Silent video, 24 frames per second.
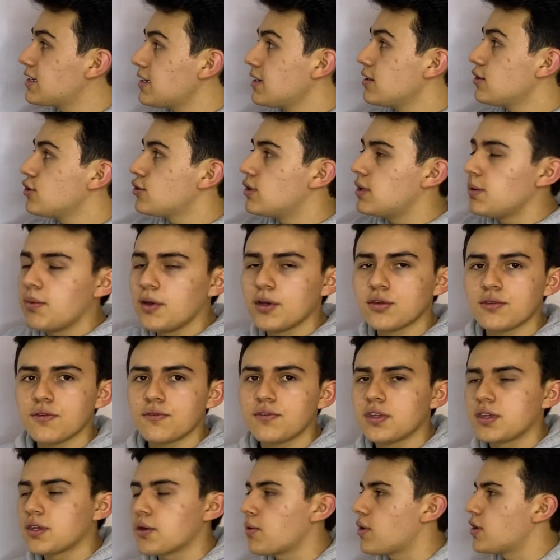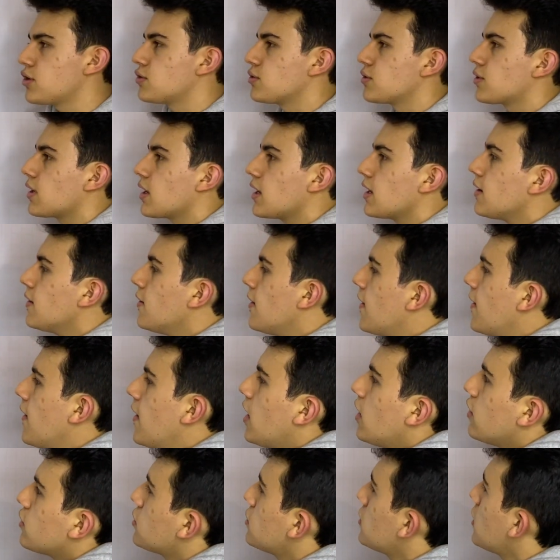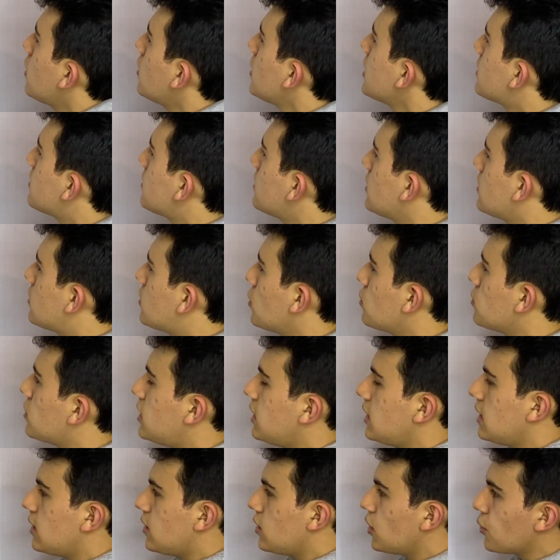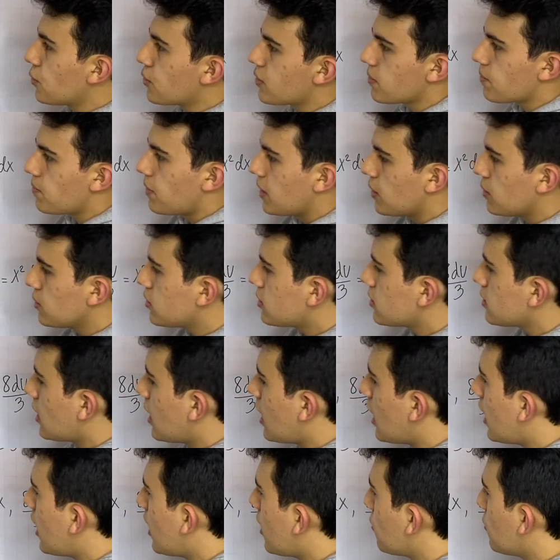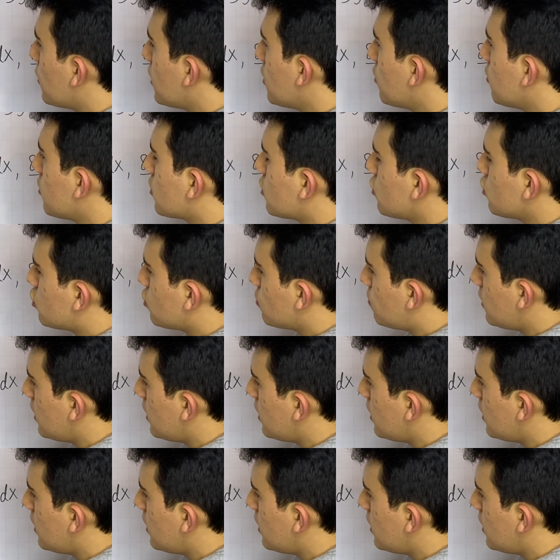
change the bounds of integration, okay? So now let's see. So the lower bound, we know is going to